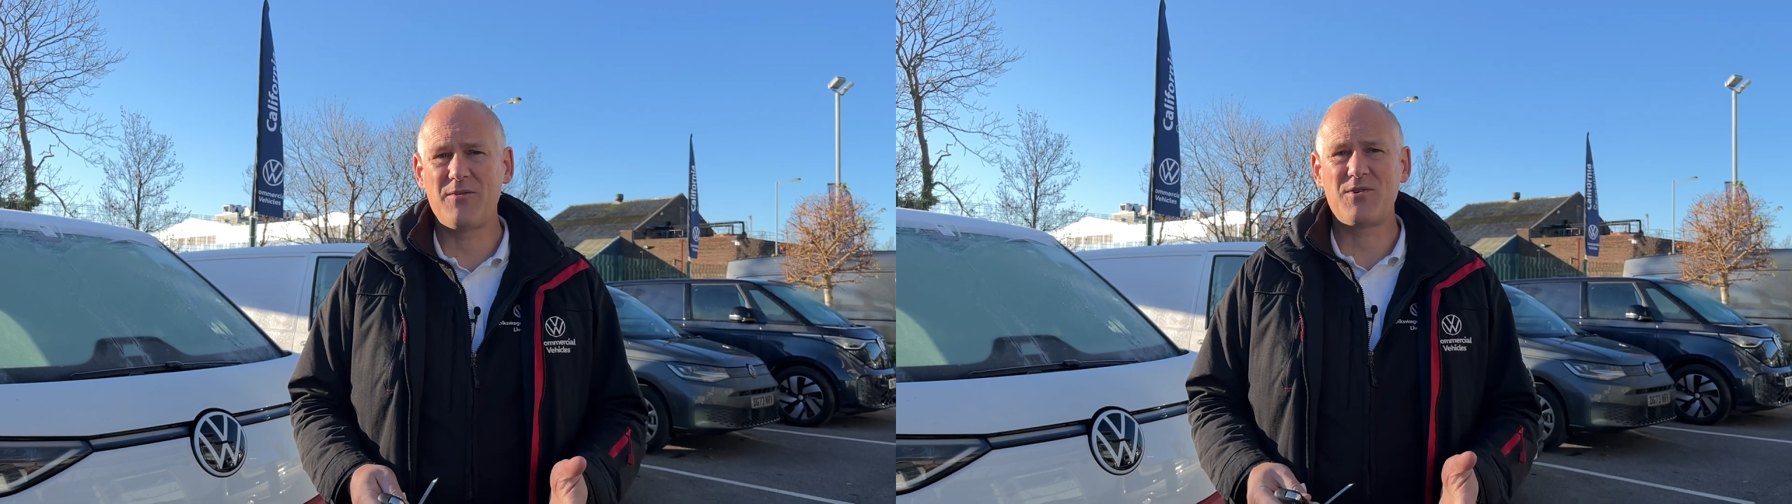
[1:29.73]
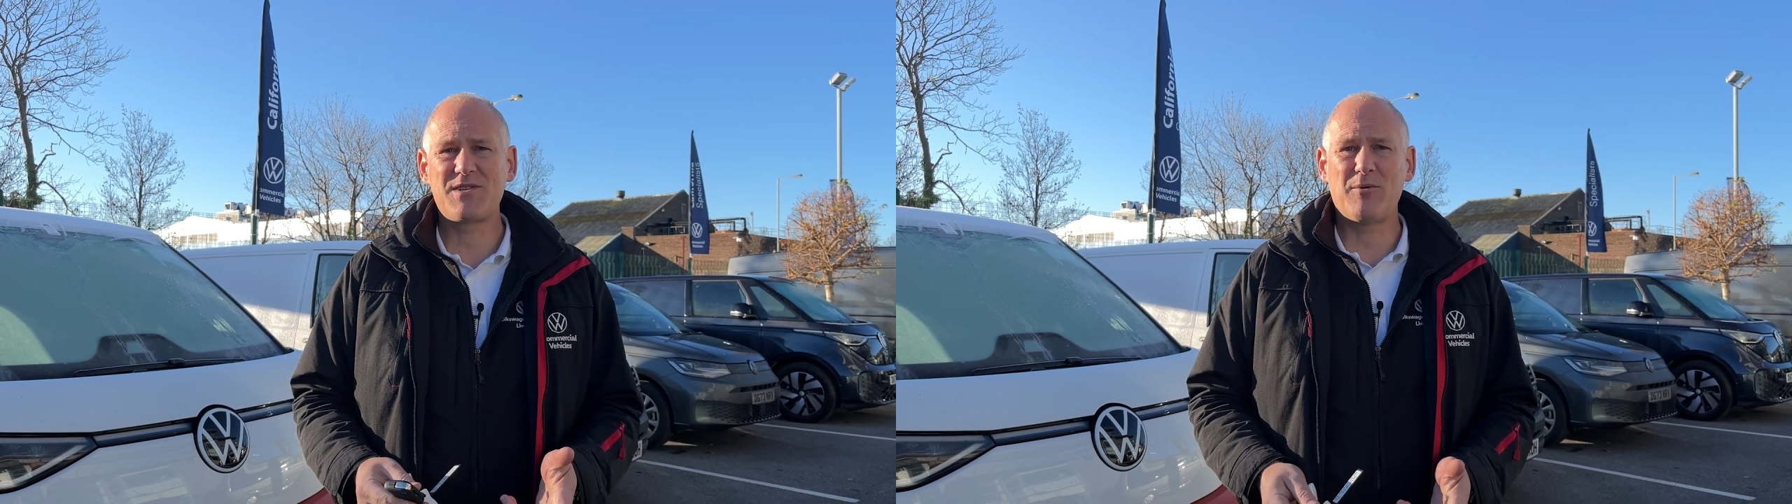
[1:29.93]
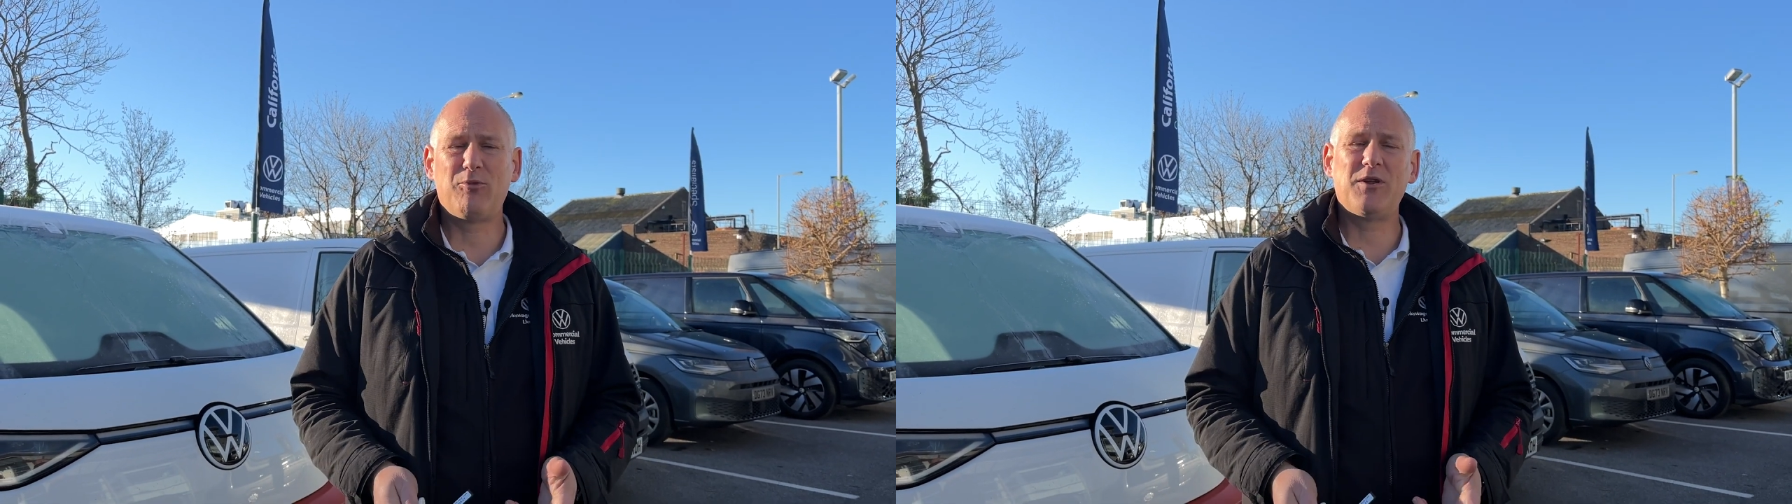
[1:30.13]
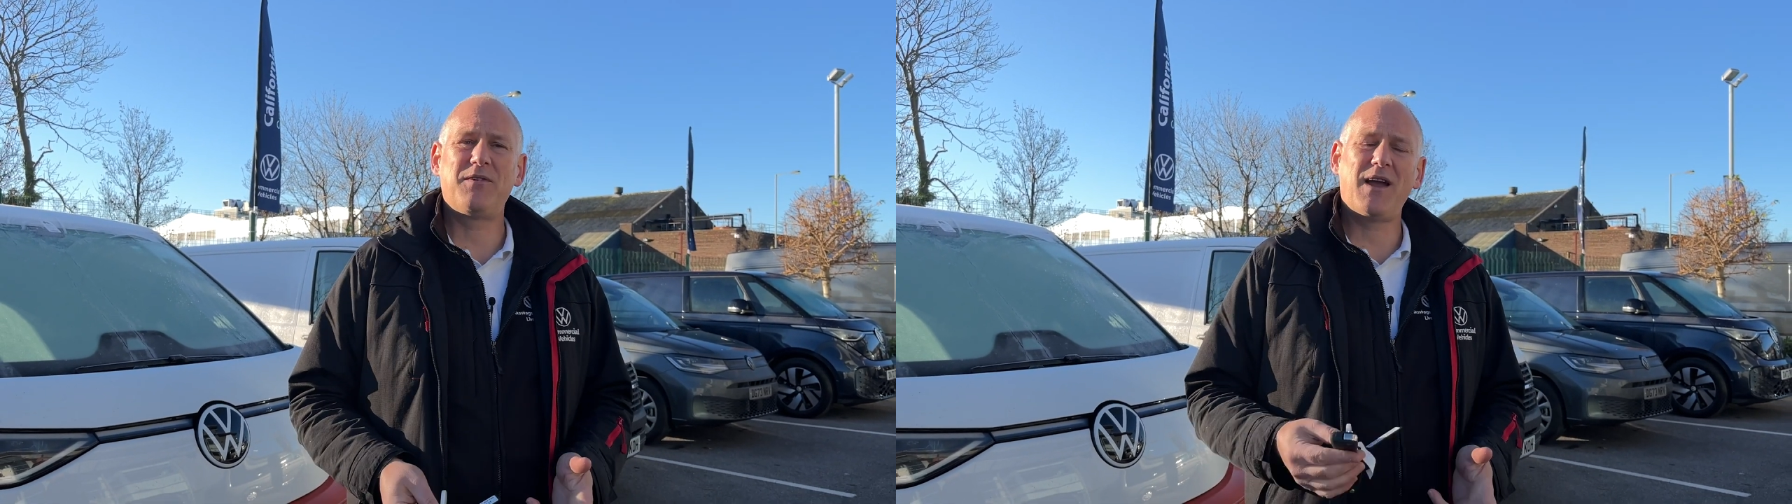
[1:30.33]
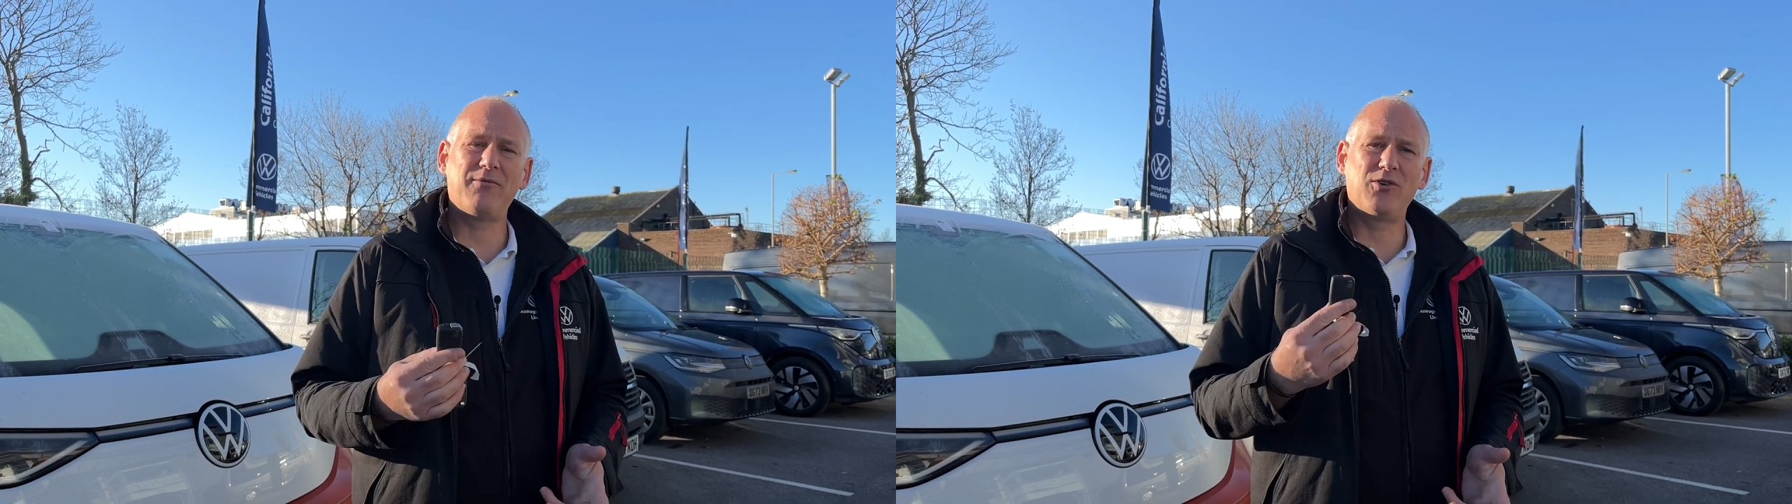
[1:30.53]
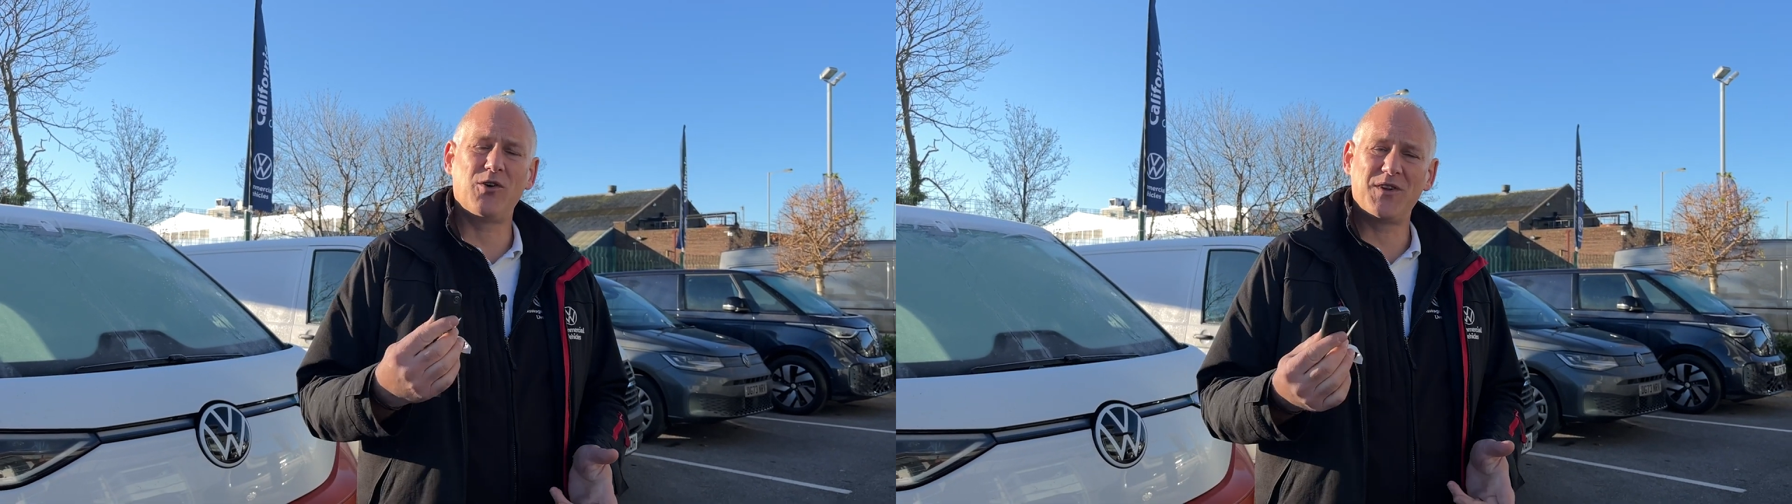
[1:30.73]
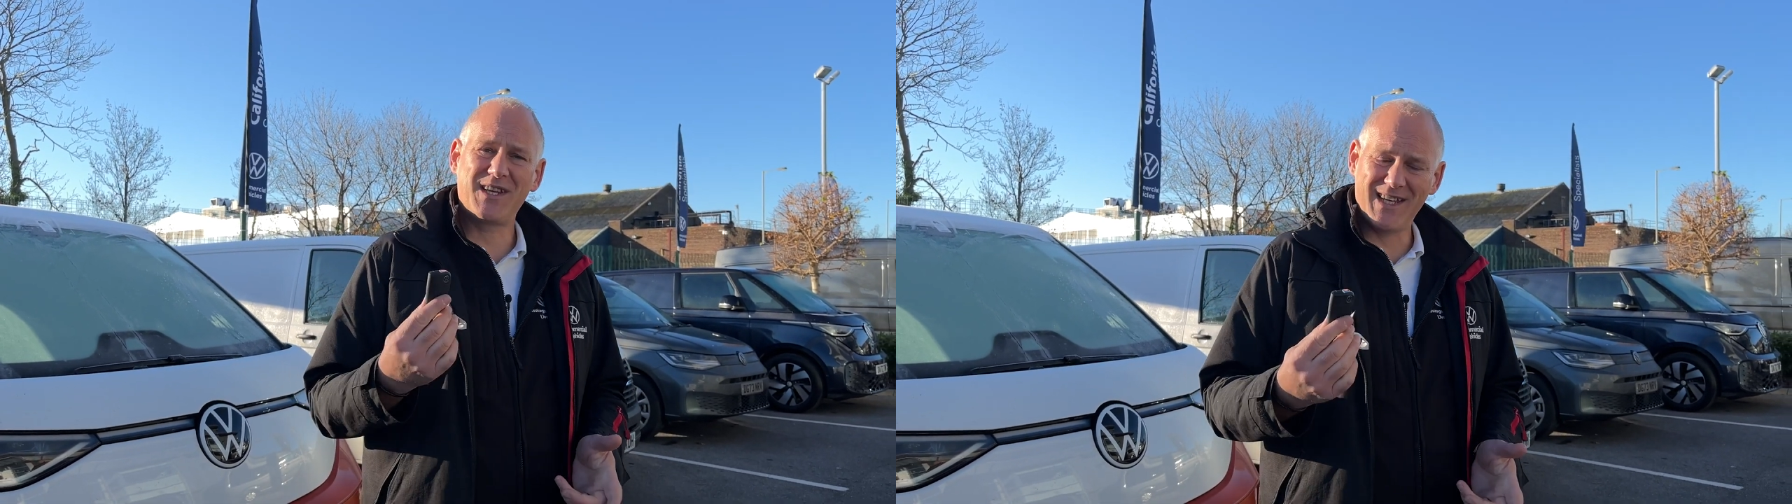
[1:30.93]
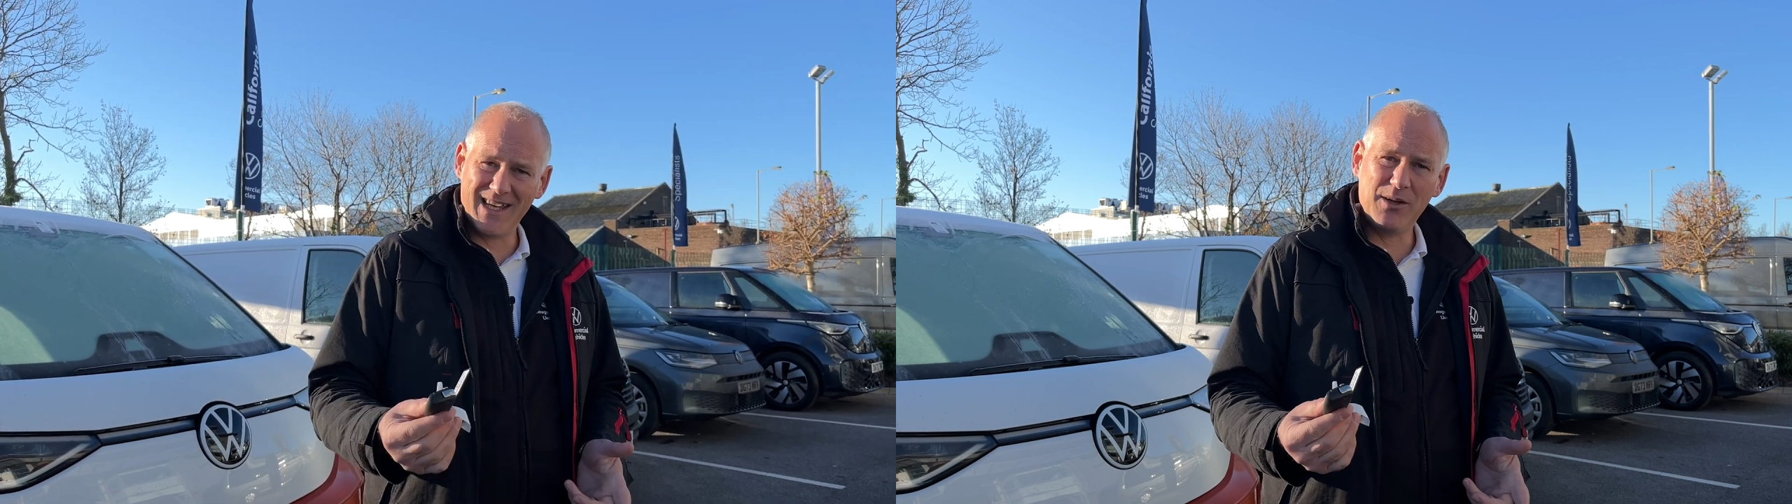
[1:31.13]
for example, if you haven't got the
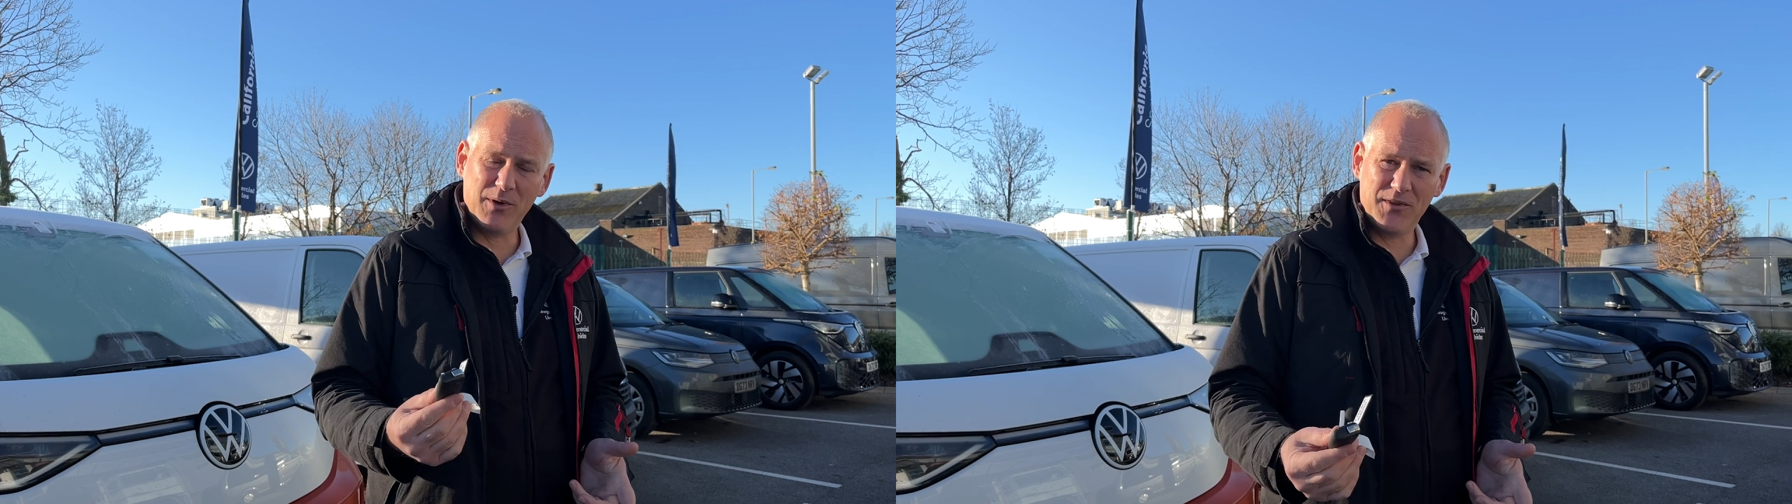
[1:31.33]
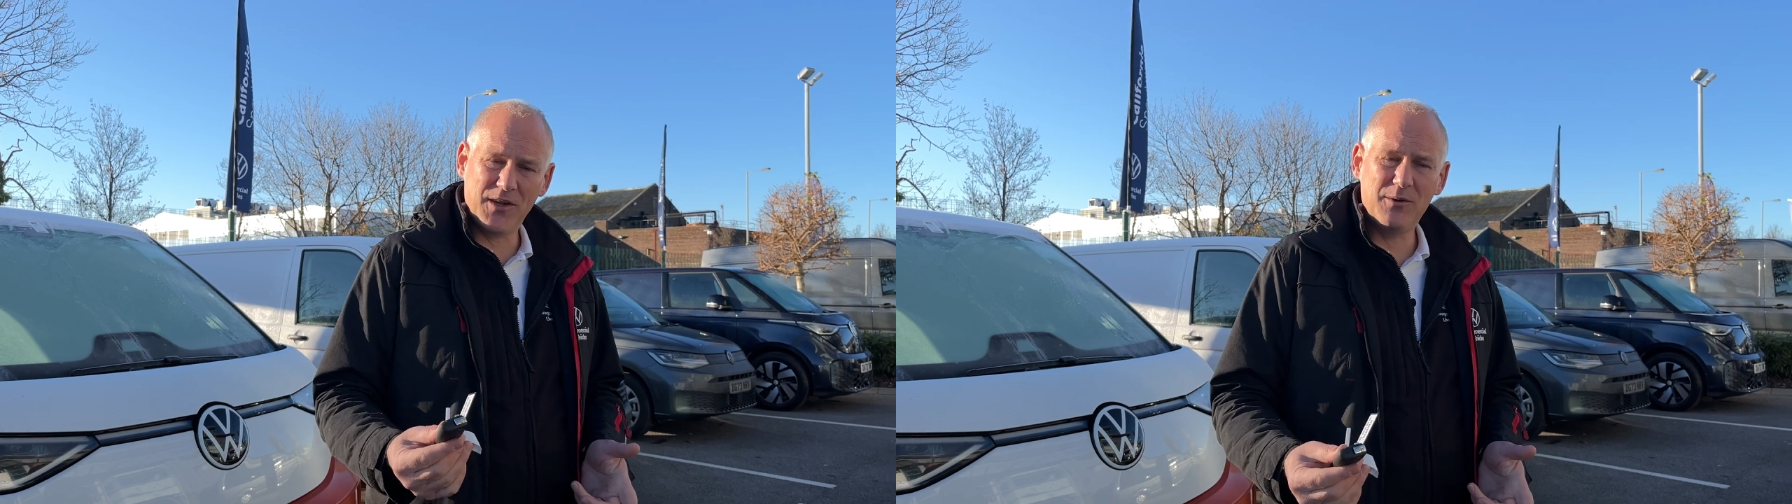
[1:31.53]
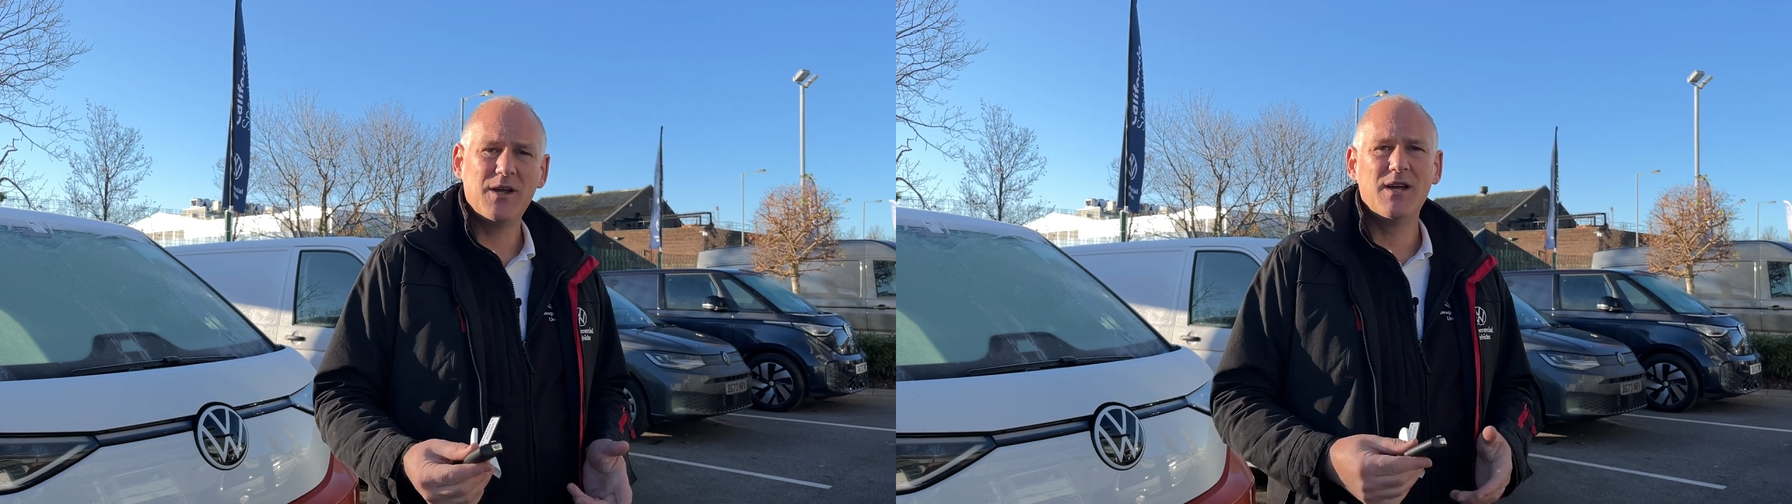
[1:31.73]
key with you,